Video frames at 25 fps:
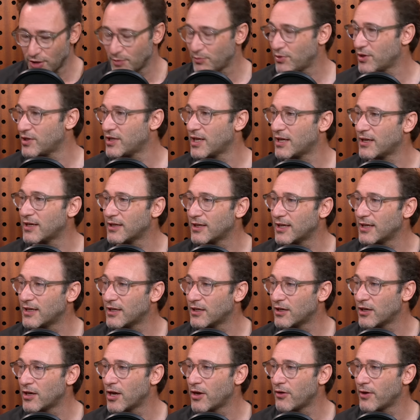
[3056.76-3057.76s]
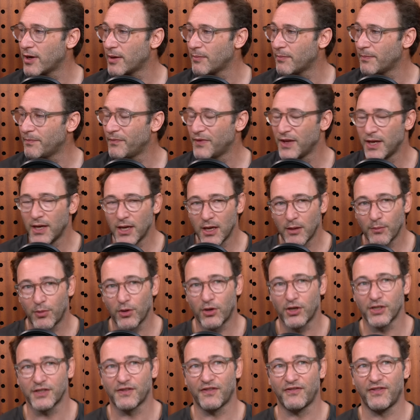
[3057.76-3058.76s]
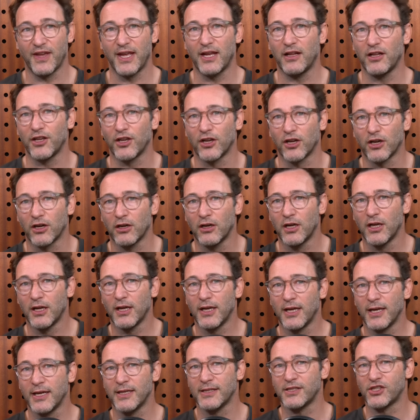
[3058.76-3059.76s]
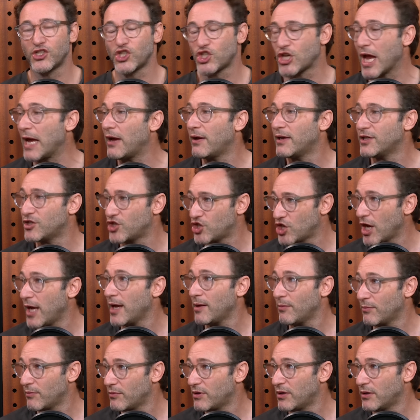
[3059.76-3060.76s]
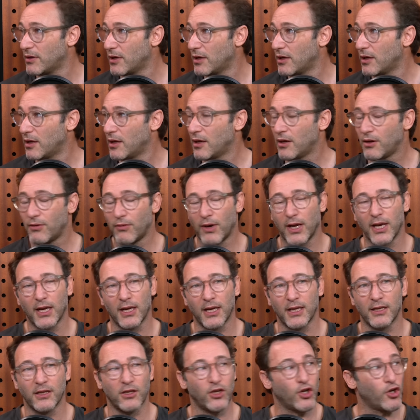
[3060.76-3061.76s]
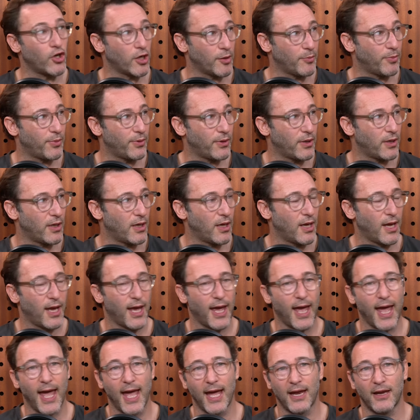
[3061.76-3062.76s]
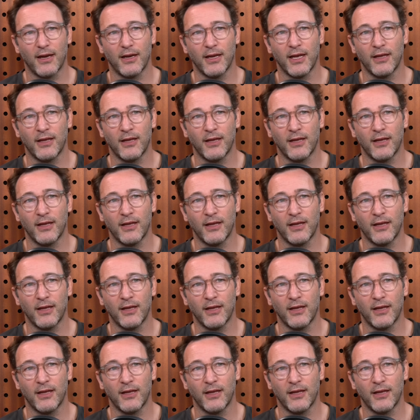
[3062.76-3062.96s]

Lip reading: and pretended they didn't know him. Because failure is shamed, right, in Europe. And